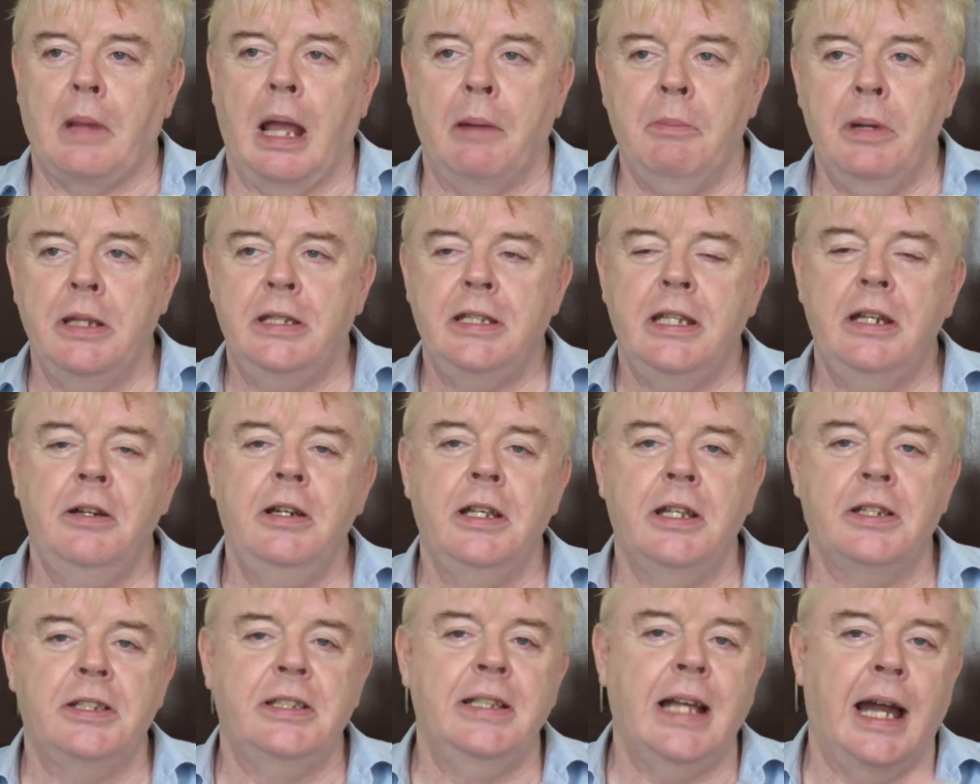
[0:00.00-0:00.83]
a
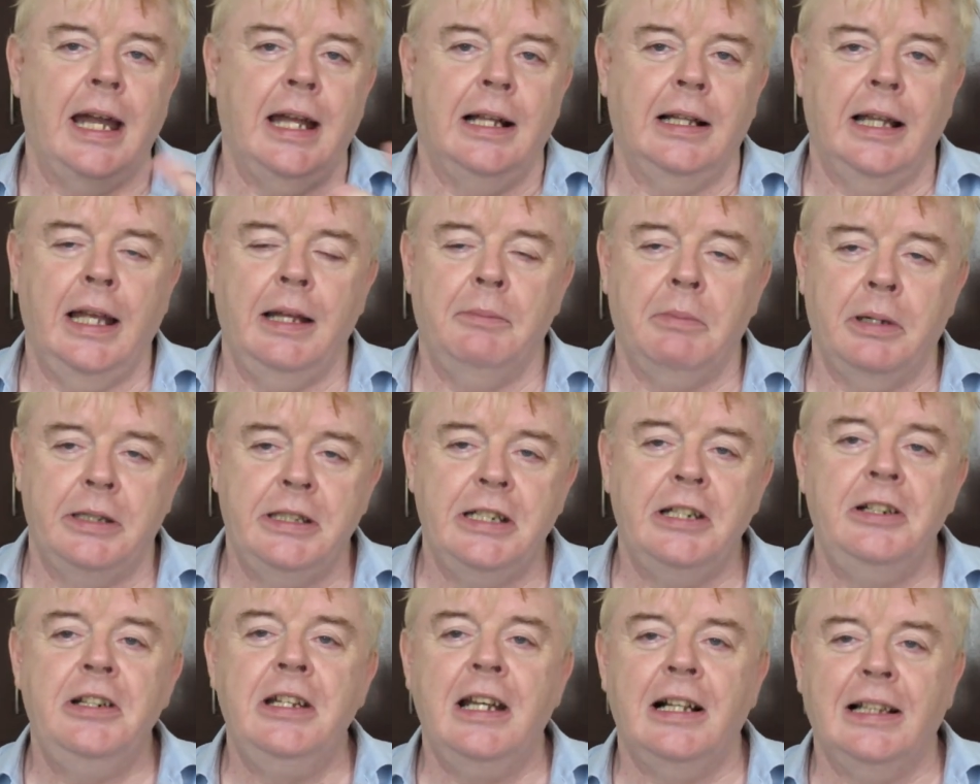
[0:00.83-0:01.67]
materialist, dialect,
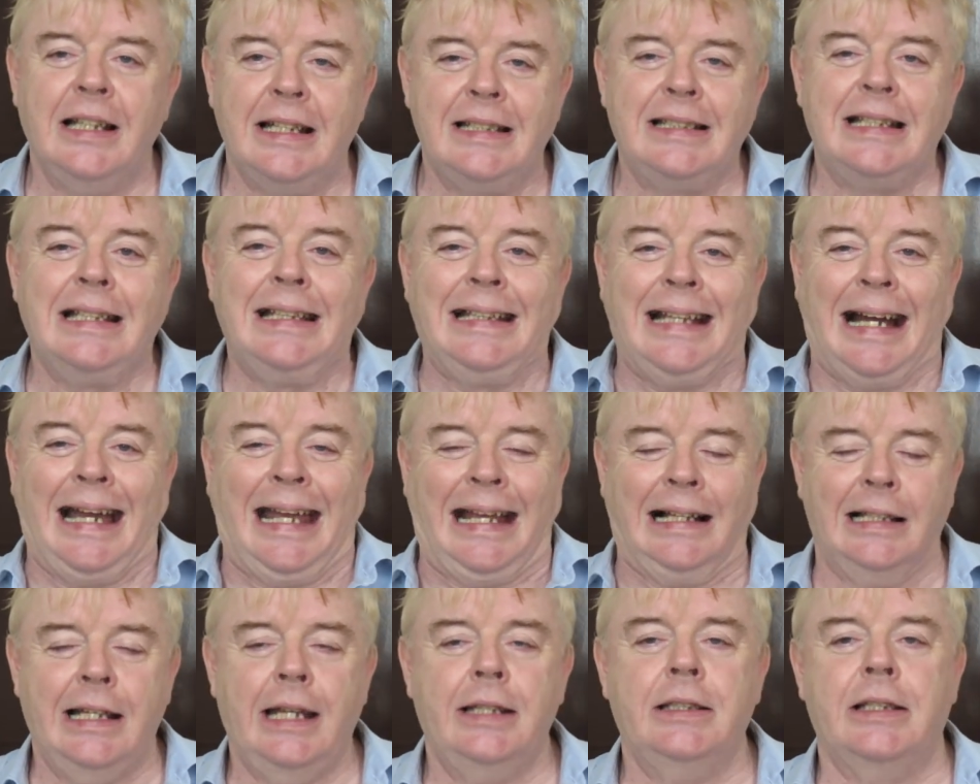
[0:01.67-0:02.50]
materialist
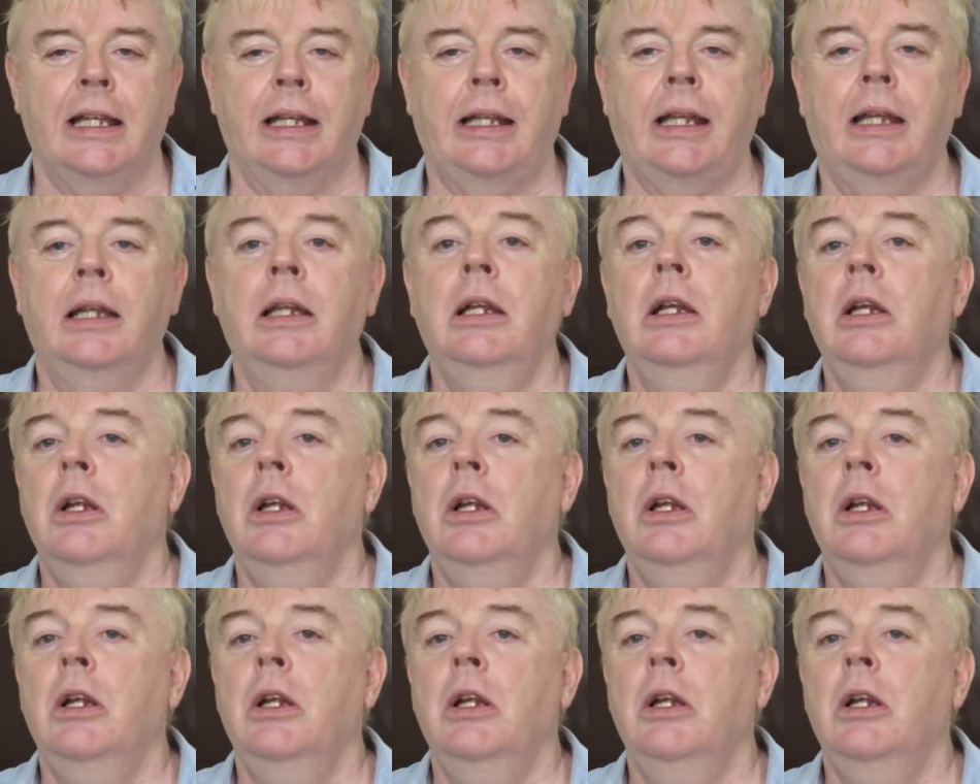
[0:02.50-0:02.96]
dialectic